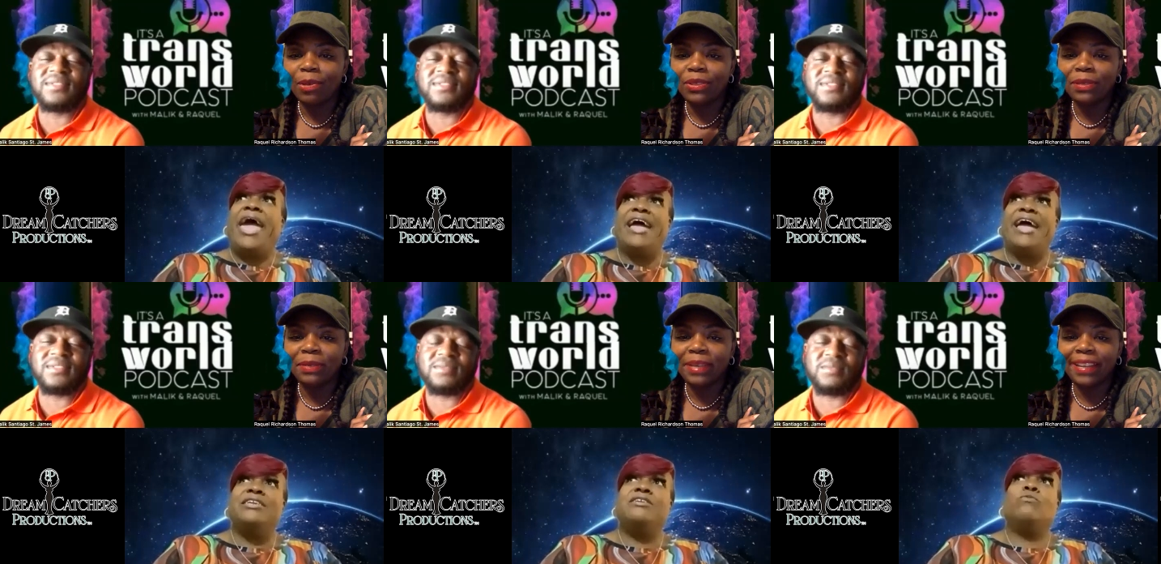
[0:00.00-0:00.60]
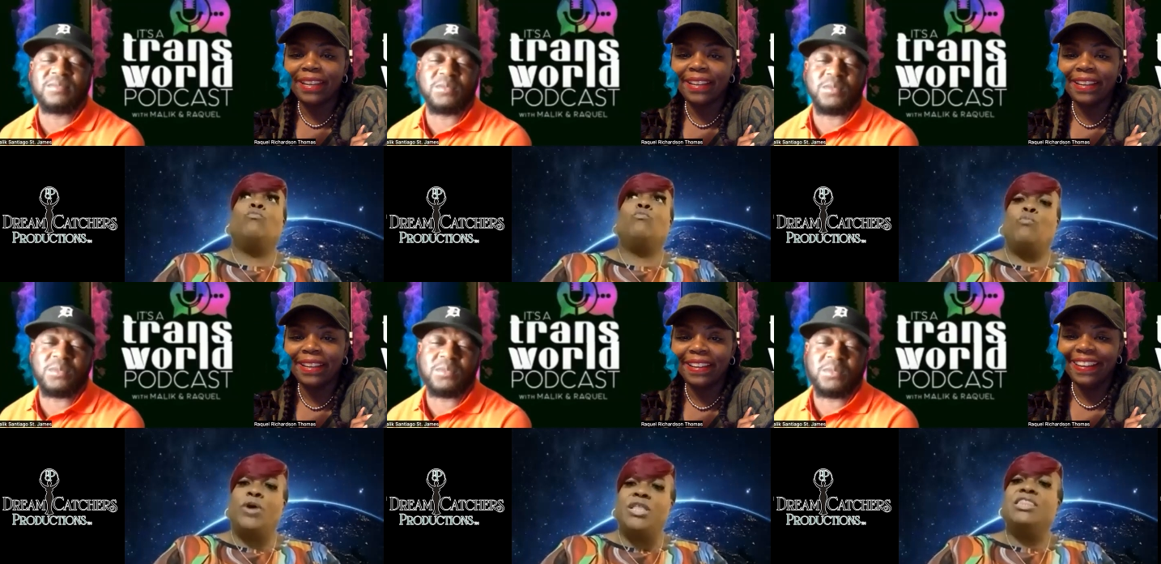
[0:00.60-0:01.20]
Speaker 1: And
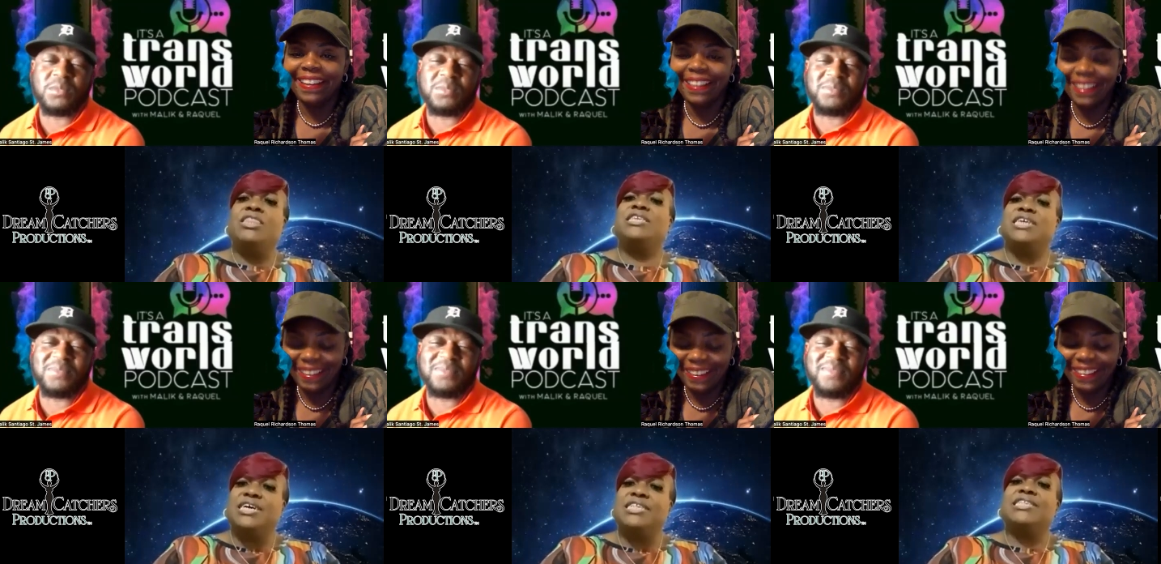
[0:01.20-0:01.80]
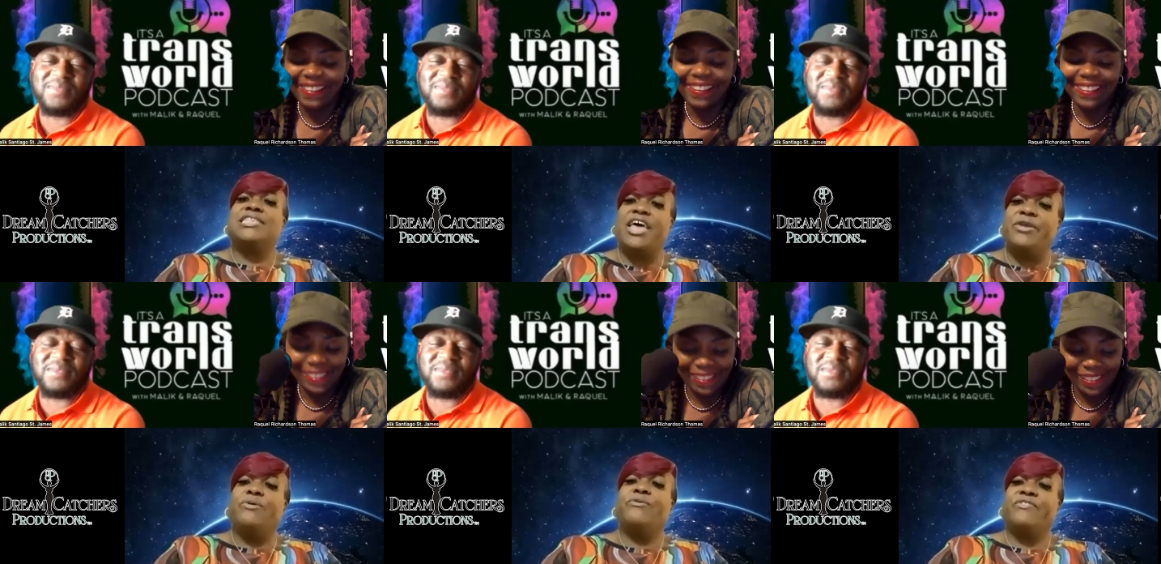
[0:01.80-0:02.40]
when the dust
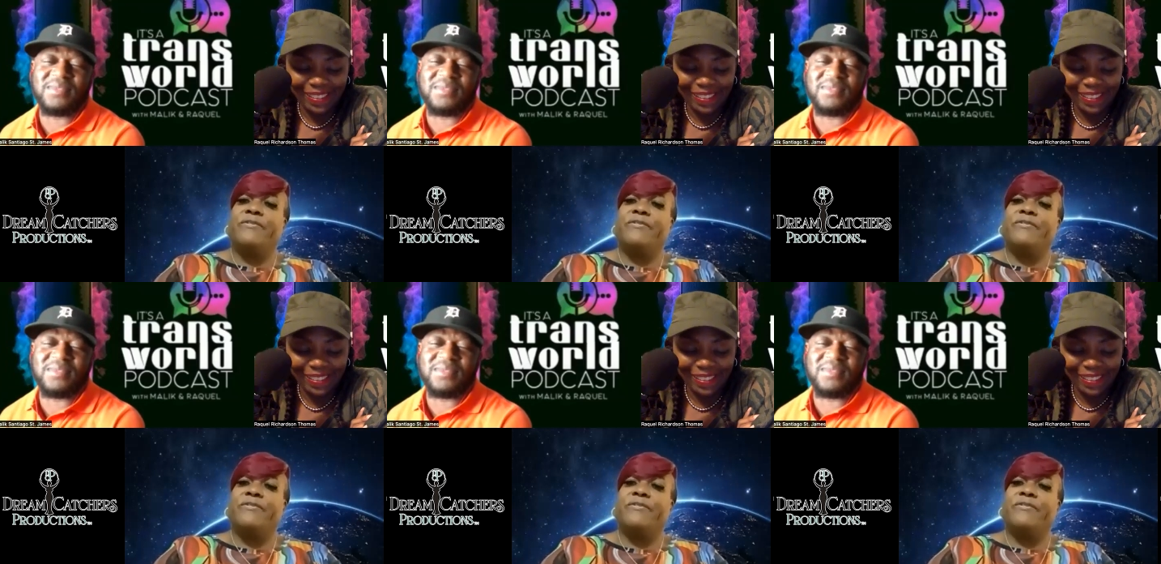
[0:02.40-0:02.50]
settles,